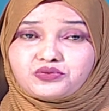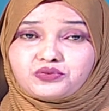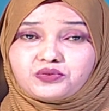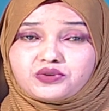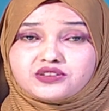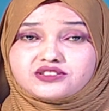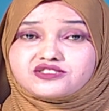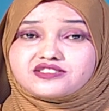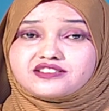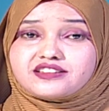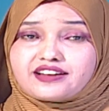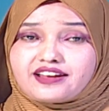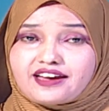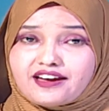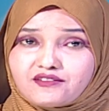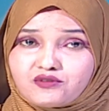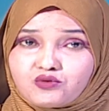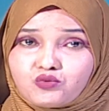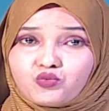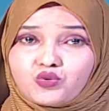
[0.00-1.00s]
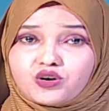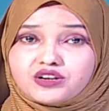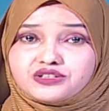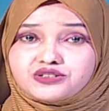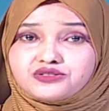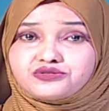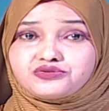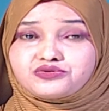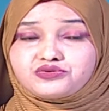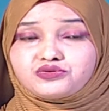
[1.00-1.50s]
watching and have a
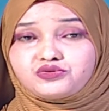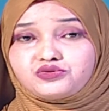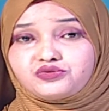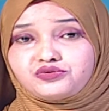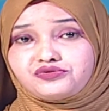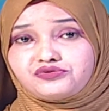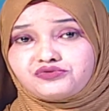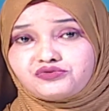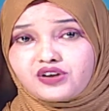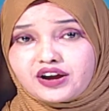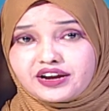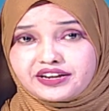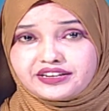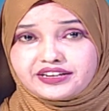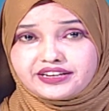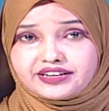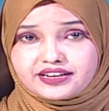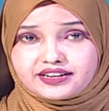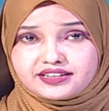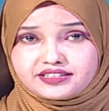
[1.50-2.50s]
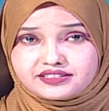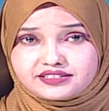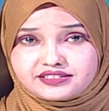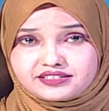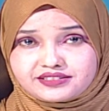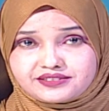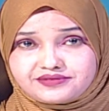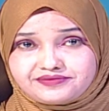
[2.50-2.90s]
wonderful Friday night.